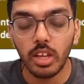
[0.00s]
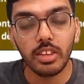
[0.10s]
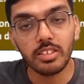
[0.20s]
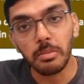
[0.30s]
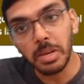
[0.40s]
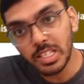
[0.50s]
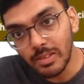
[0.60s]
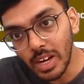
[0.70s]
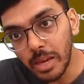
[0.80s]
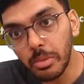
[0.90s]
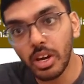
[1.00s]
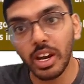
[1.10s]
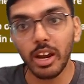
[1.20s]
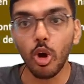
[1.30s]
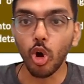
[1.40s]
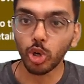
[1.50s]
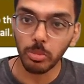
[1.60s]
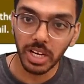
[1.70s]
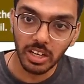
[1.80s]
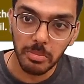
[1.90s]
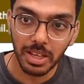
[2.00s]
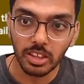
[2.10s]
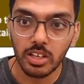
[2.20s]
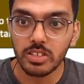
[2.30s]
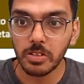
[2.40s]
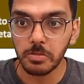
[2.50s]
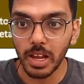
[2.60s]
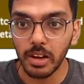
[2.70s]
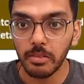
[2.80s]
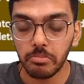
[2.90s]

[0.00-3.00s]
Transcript: There is a mix of labor and automated methods as well.